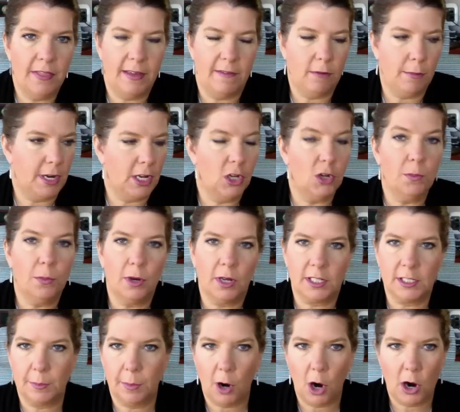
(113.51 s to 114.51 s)
everybody who
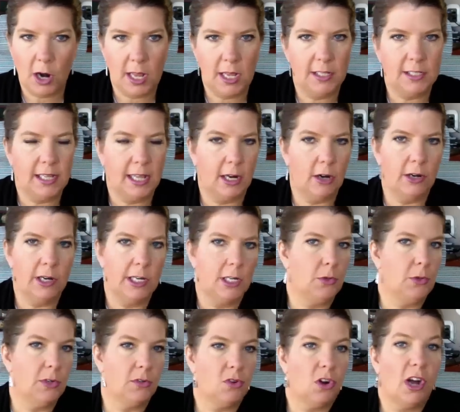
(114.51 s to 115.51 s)
books a party is entered
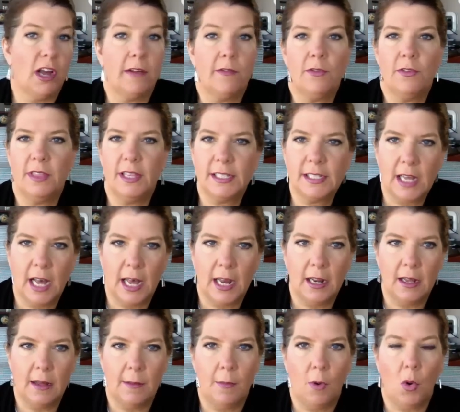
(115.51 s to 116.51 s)
into a drawing for this item.